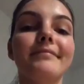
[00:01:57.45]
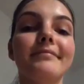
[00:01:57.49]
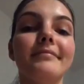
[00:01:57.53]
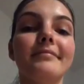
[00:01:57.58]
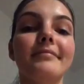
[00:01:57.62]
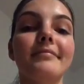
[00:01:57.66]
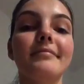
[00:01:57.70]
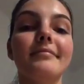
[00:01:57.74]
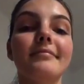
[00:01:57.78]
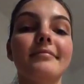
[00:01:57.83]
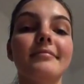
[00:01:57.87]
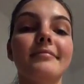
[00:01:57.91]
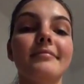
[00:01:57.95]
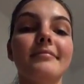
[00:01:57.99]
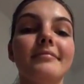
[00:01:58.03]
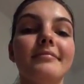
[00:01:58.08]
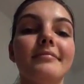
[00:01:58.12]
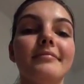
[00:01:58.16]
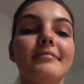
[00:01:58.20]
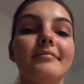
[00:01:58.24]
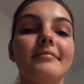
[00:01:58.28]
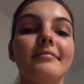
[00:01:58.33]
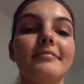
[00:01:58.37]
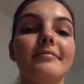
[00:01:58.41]

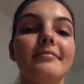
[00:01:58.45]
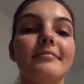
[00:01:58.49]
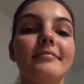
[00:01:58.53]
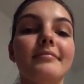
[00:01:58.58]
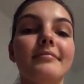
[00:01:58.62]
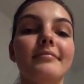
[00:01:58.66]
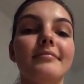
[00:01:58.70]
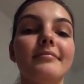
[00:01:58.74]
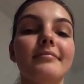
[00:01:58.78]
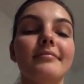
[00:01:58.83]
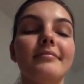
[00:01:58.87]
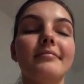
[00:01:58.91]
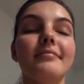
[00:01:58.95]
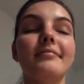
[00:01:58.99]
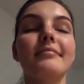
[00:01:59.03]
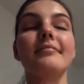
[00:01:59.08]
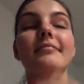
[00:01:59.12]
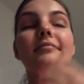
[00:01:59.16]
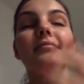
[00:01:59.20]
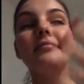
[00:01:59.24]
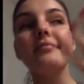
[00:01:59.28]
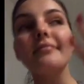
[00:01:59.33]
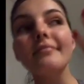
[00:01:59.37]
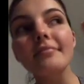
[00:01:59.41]

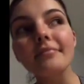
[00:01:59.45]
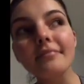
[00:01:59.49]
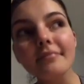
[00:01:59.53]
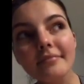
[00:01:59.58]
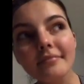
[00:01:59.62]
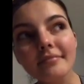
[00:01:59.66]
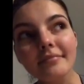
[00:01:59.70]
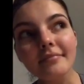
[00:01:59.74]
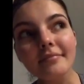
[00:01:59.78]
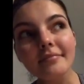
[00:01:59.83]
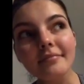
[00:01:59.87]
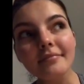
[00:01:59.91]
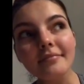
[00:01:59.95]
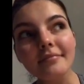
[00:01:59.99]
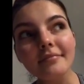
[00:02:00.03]
Nothing is said.